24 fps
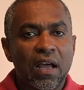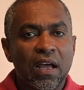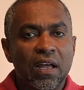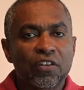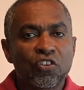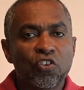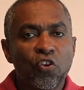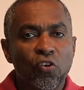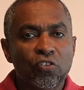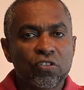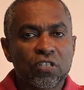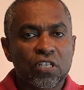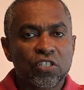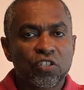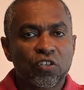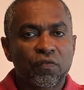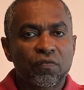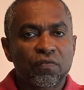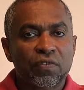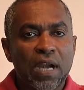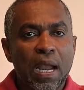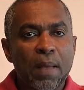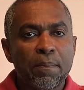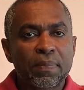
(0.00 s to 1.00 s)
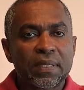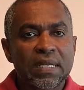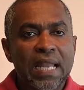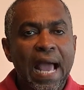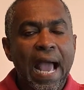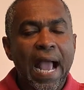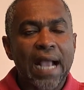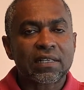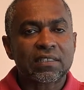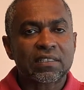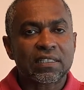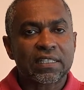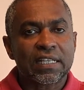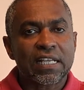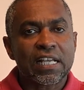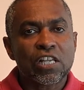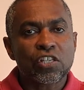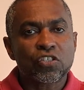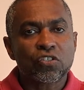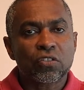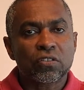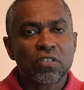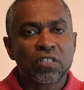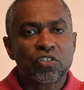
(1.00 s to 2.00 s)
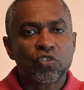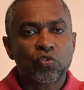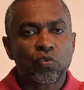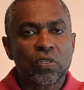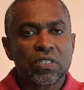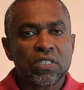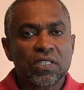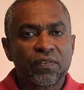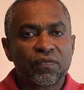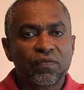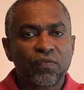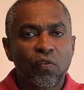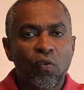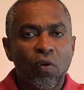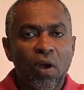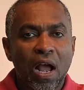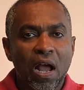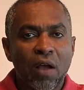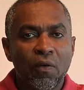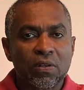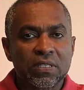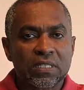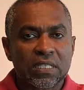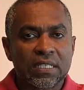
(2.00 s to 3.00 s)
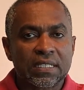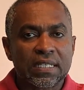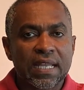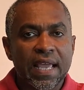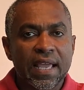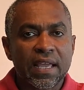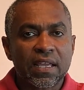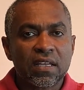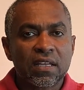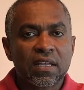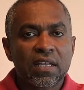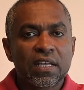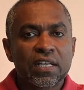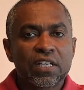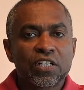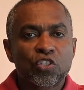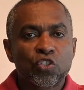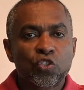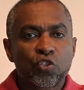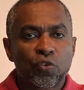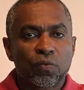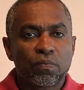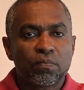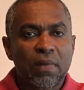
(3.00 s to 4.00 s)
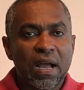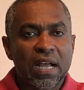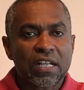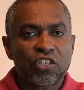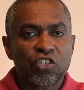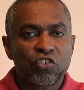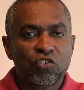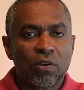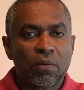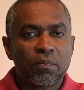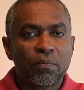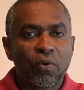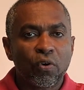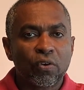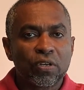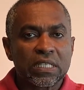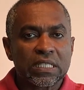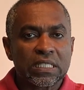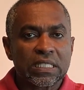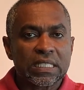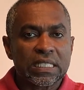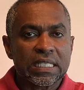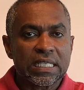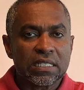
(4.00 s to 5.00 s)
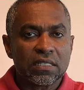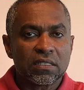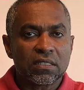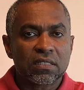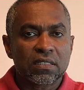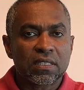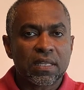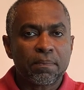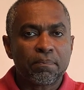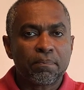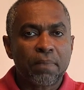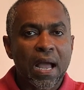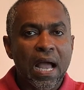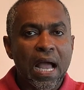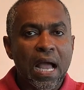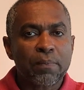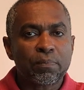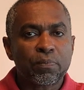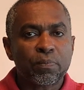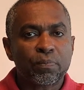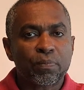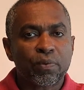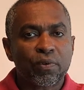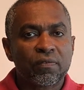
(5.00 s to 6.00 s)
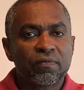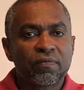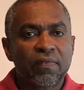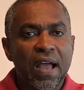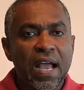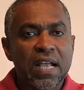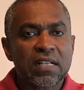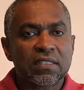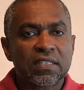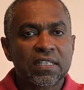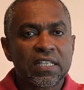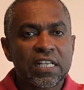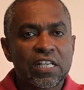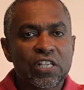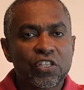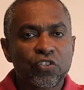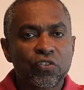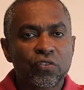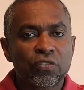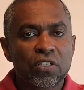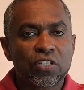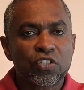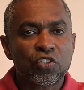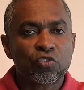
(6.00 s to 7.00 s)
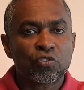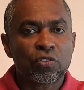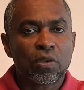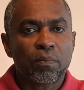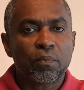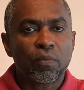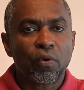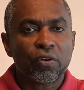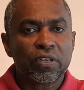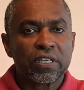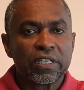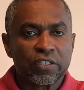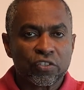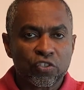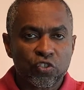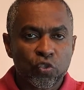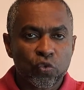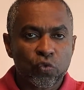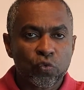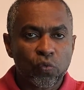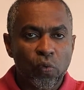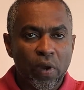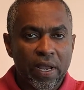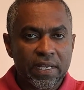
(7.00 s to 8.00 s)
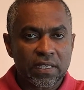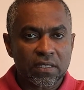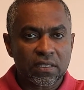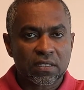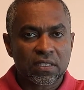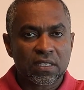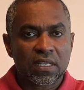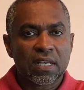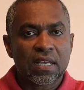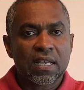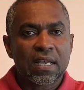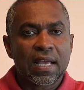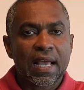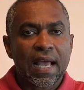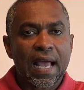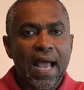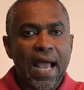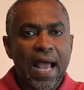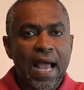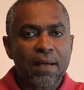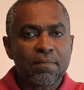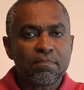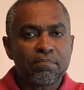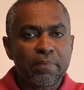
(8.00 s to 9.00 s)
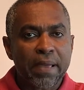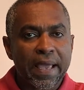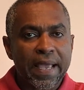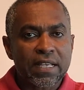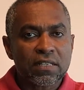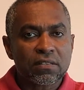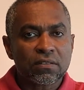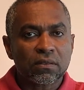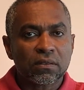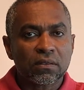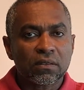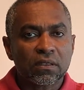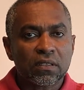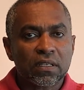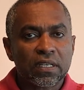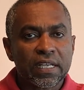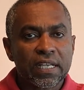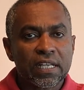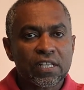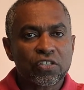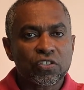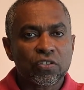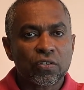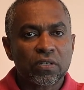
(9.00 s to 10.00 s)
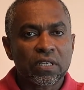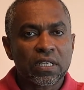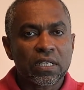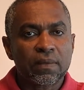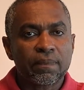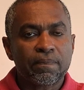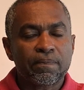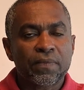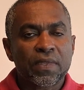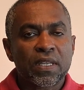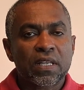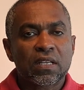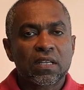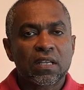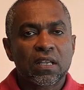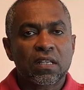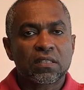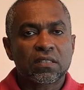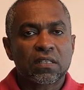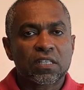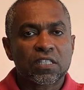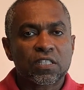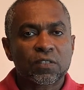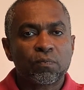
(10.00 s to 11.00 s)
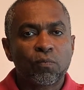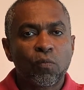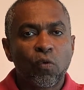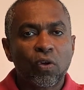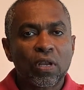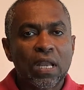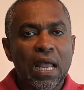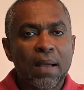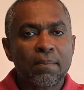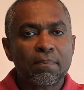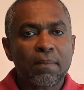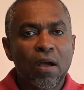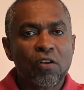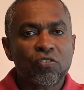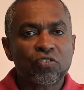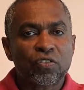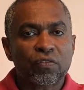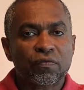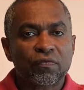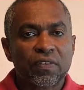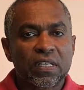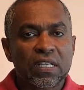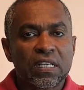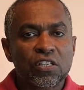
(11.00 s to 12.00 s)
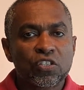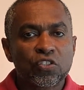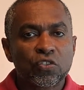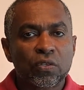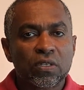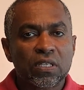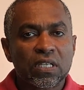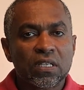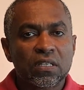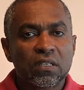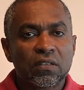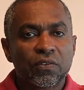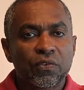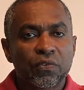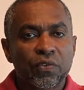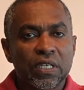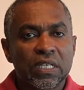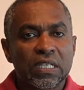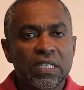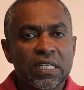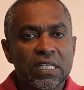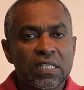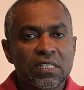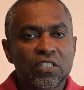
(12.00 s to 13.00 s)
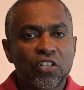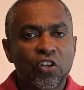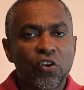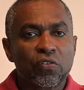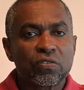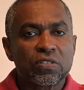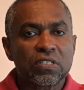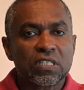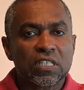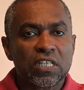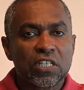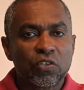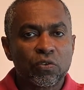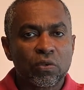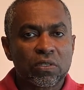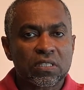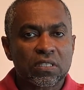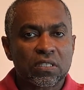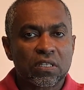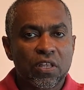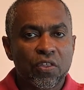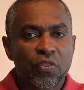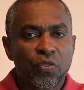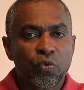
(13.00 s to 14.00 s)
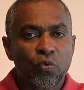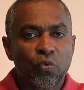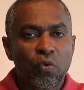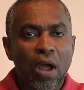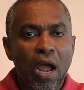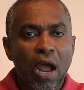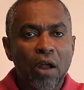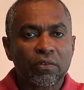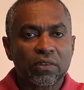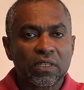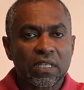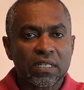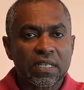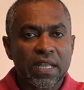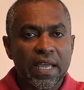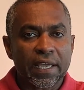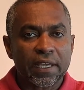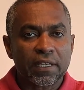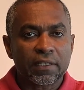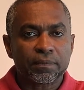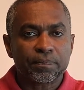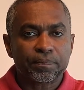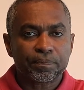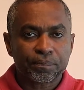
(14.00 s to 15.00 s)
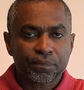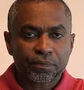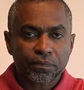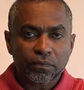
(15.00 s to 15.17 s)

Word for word: uh, doses of rapid acting insulin 24 hours a day to match your body's needs. The pump provides insulin to your body in two ways. Uh, basal insulin is a small amount of insulin released continuously throughout the day.